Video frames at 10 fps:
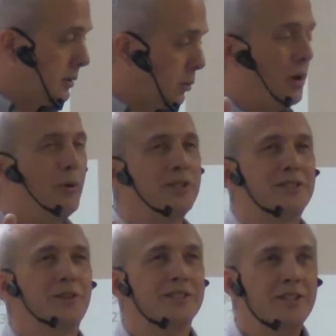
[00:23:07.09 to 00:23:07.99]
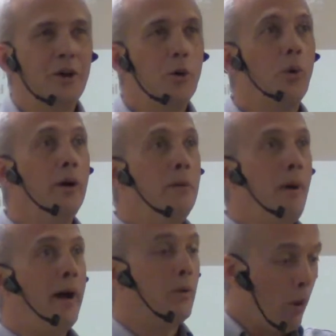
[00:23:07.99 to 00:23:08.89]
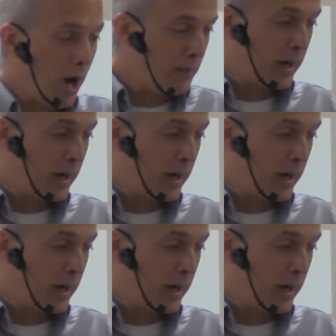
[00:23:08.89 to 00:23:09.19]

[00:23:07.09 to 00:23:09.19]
or what is it? Where am I and why am